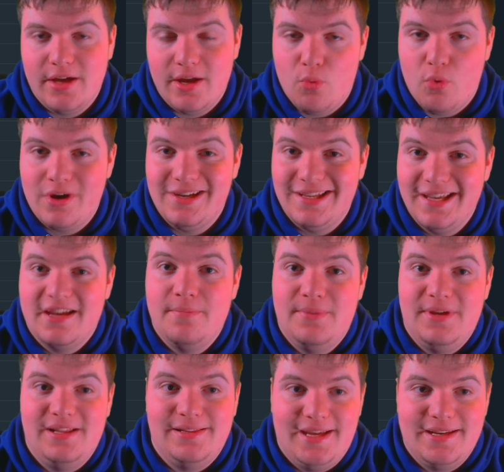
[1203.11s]
a 1
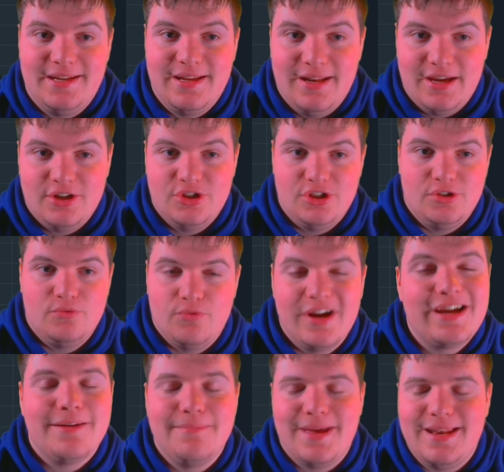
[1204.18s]
gigabit LAN connection,
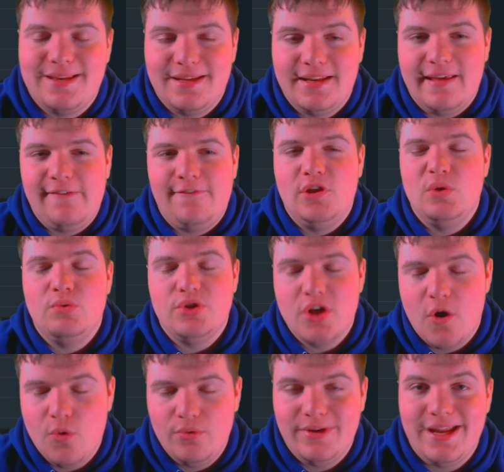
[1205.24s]
recommended. If you
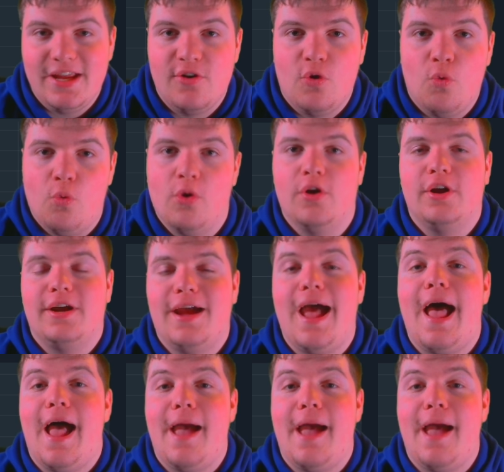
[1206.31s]
don't, it'll work.